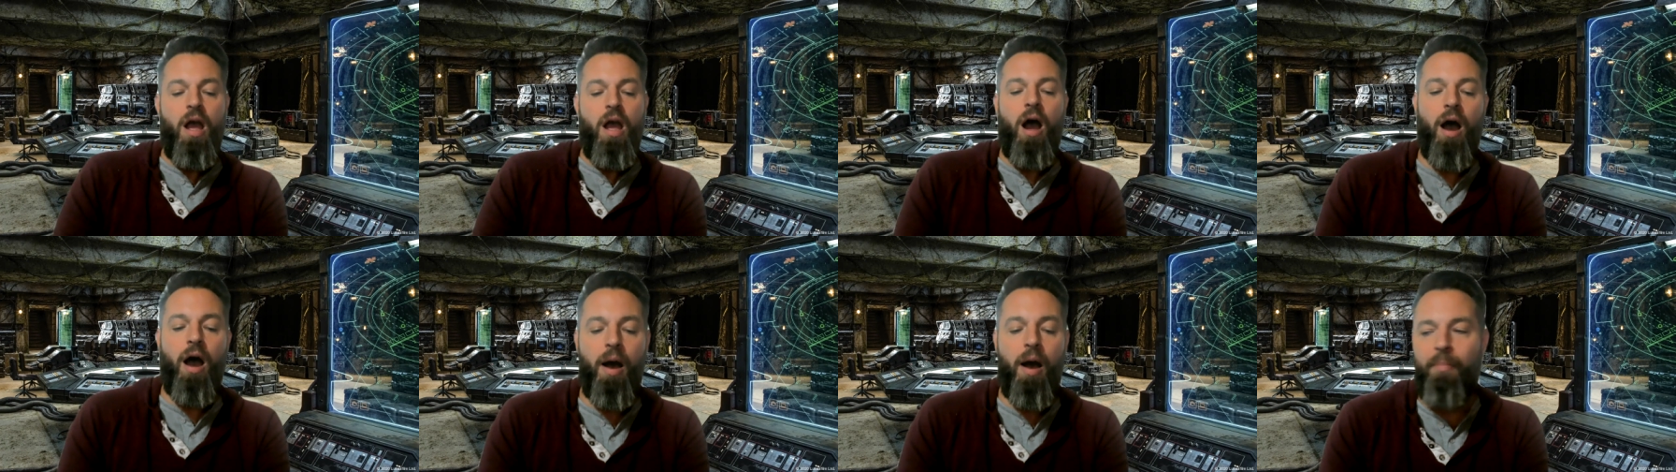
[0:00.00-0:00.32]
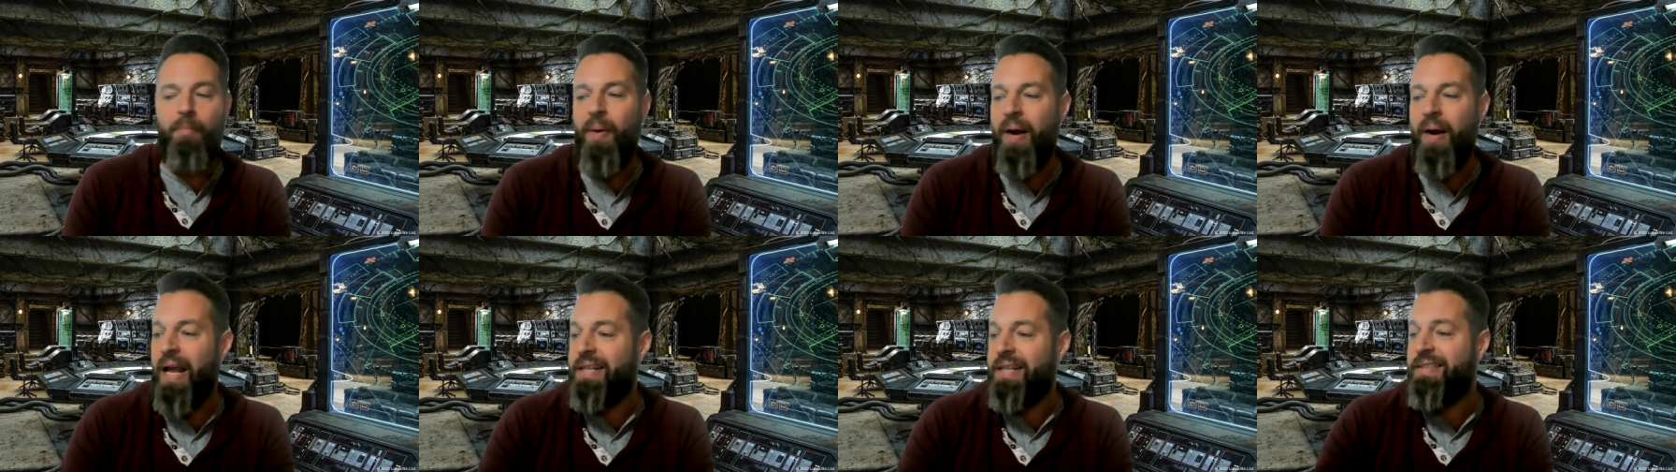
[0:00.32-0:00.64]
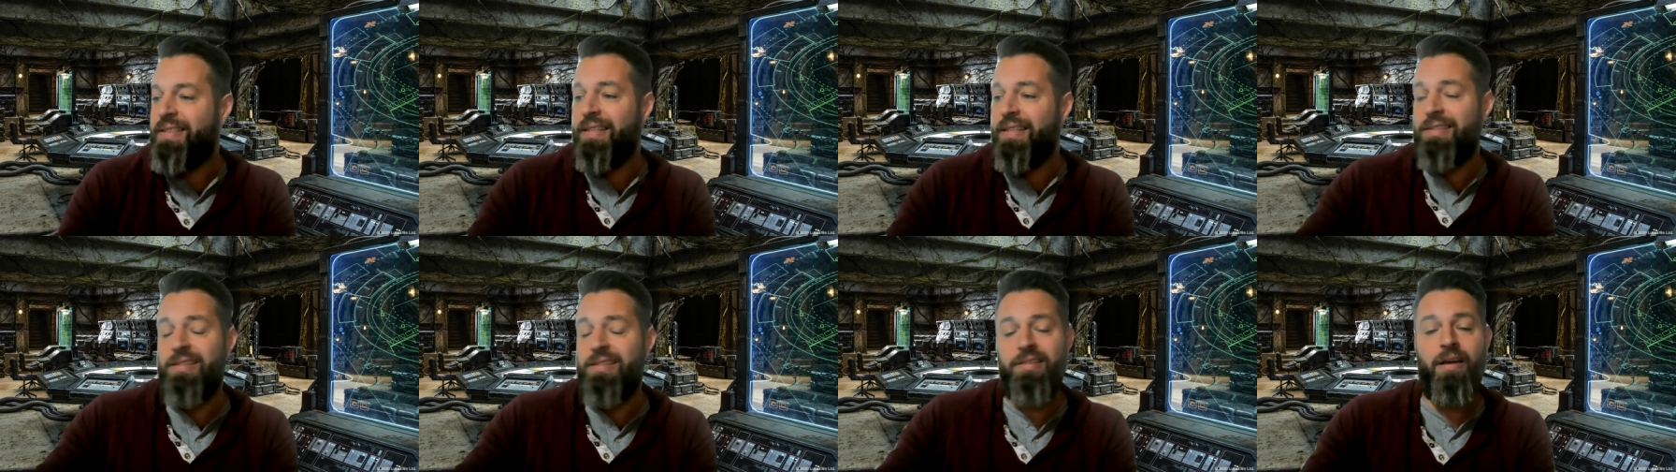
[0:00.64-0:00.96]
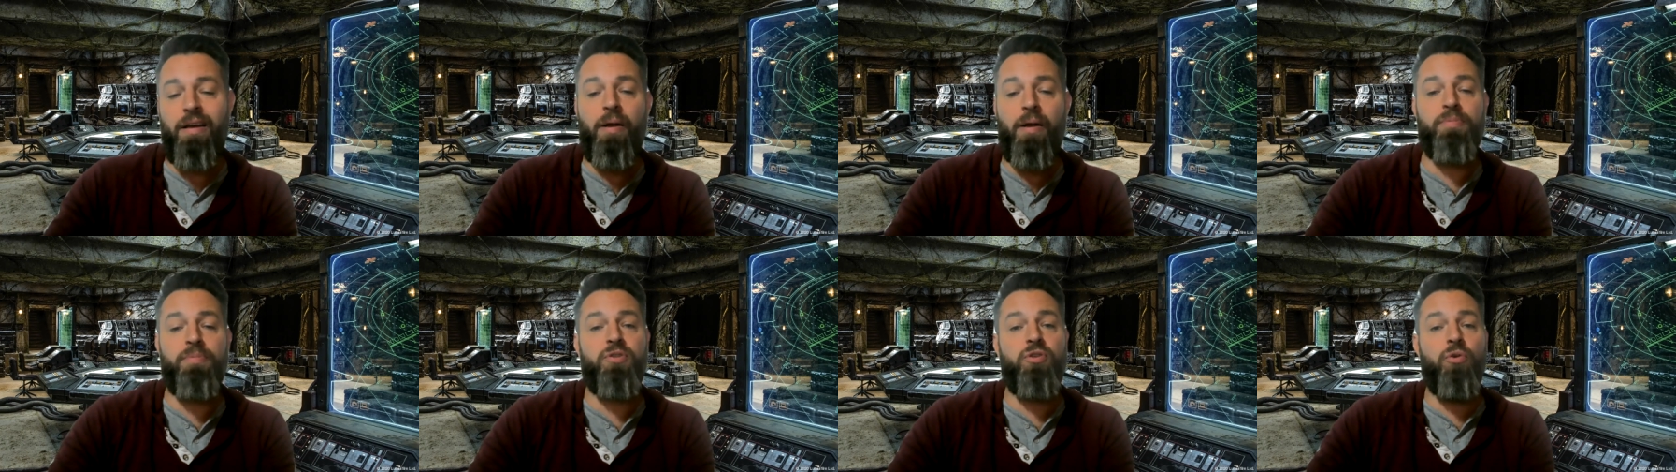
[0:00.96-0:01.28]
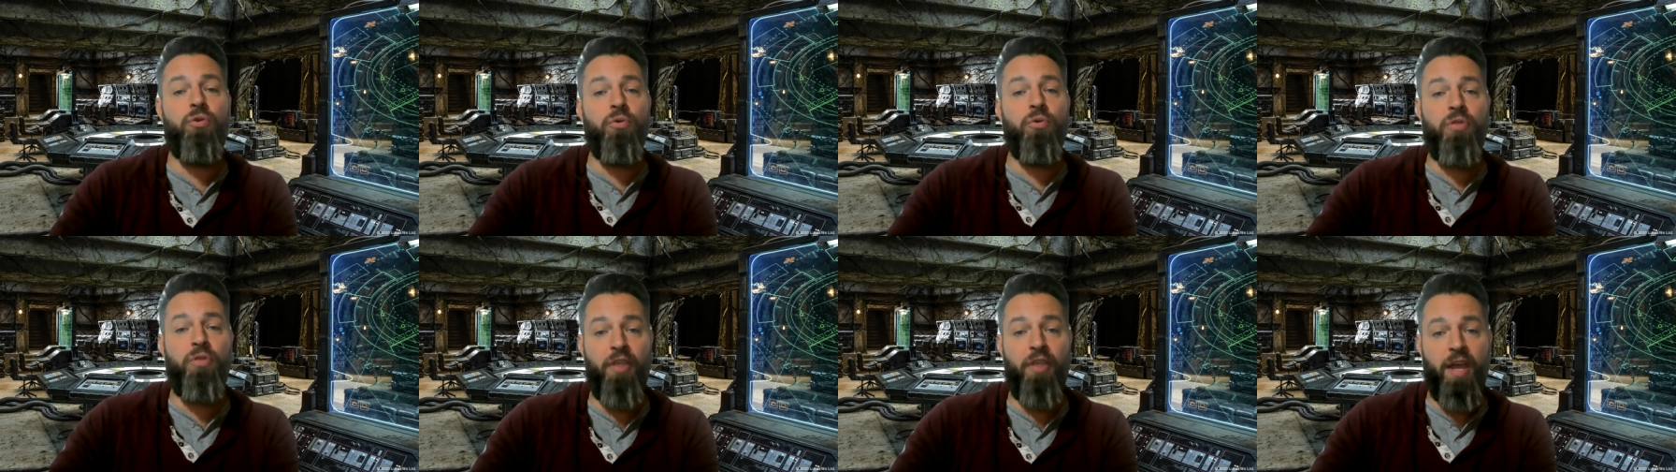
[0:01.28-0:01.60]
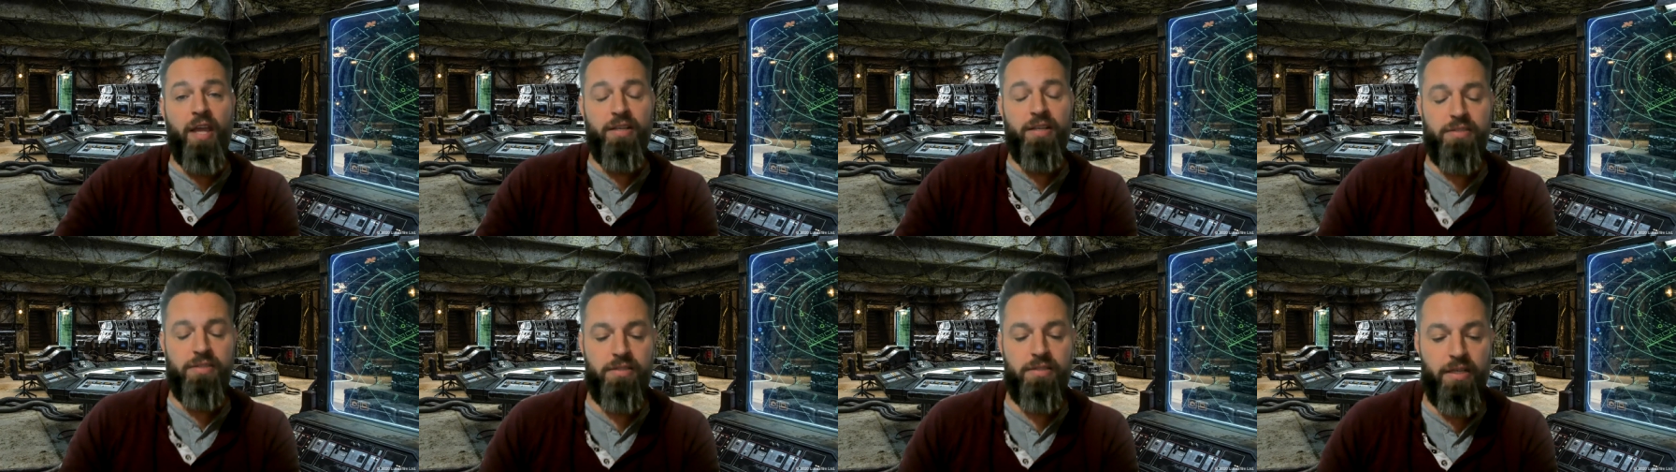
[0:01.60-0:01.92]
Um, but I did set up two
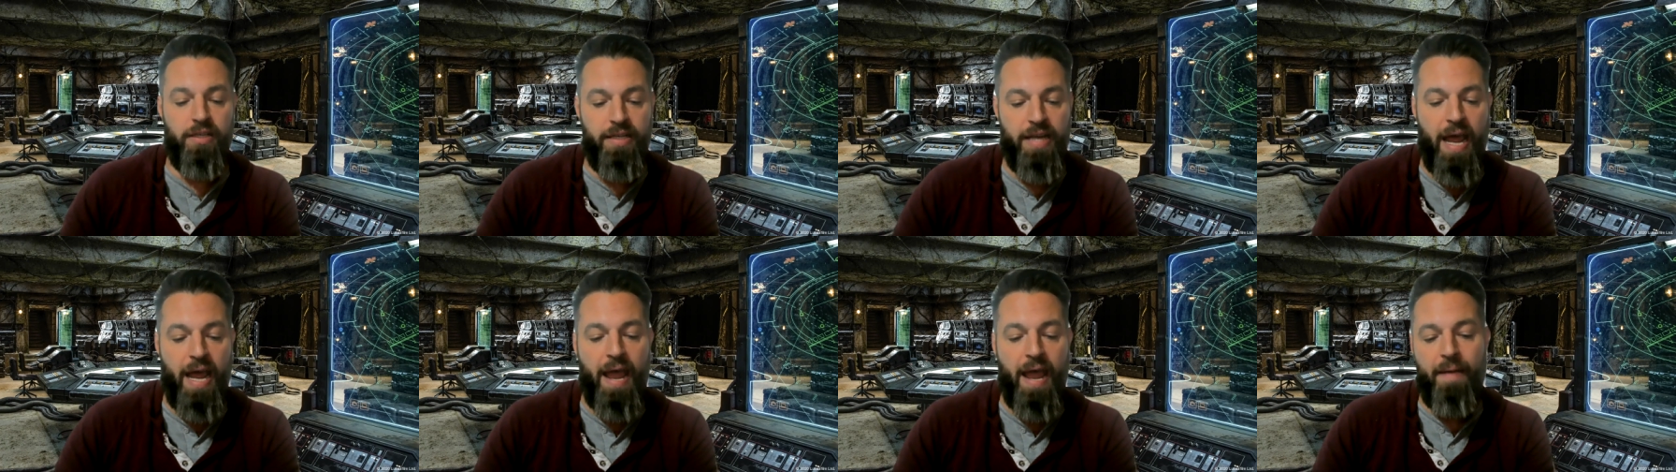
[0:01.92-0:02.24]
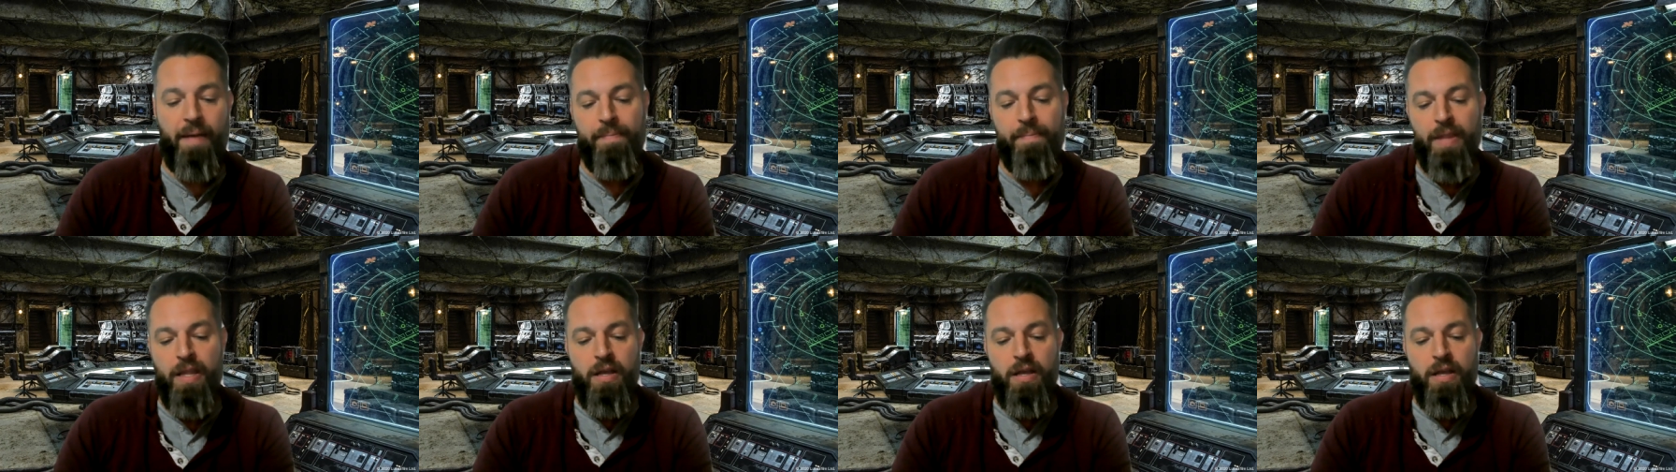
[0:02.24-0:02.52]
things today.